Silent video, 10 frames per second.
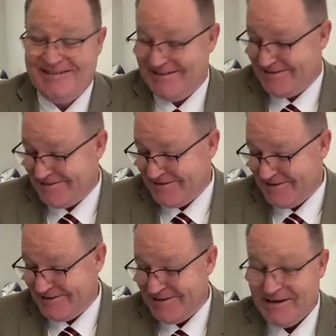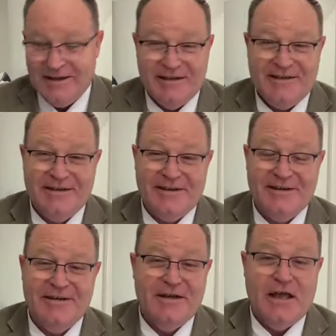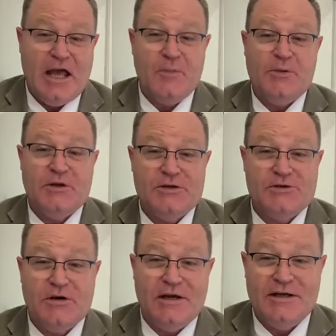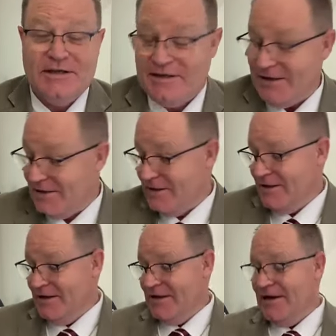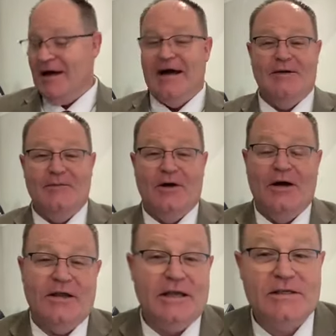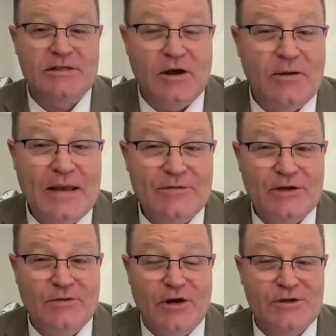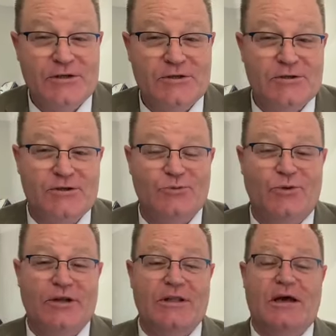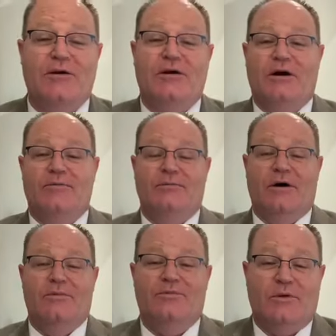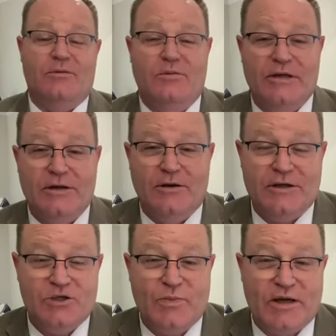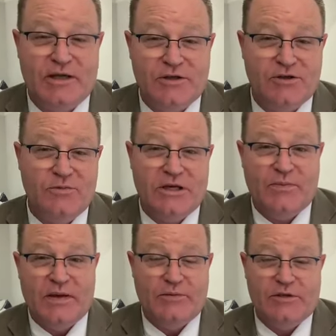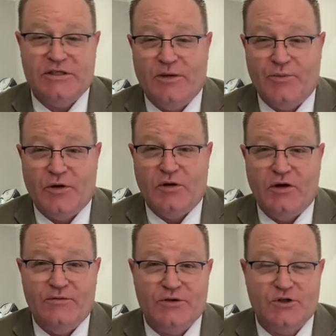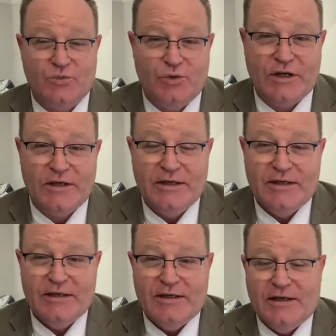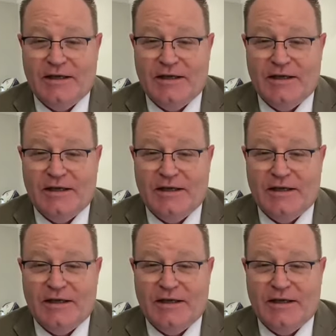It's like, you know, happy Australia Day. Yes, so I'm having devotions this morning, though. I'm probably not expecting too many people to jump on live this morning.